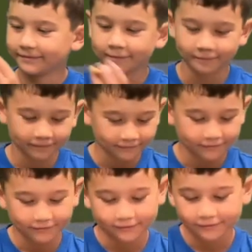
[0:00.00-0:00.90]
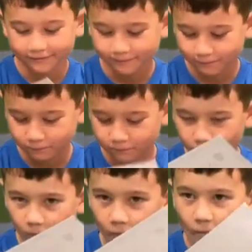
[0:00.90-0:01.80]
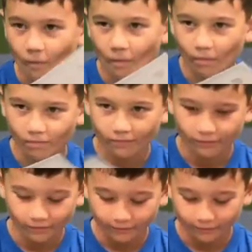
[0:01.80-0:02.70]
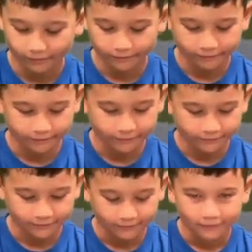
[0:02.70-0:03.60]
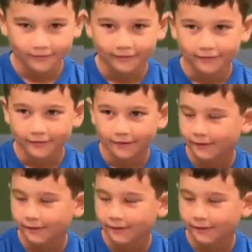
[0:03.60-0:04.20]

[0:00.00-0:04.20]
[no speech]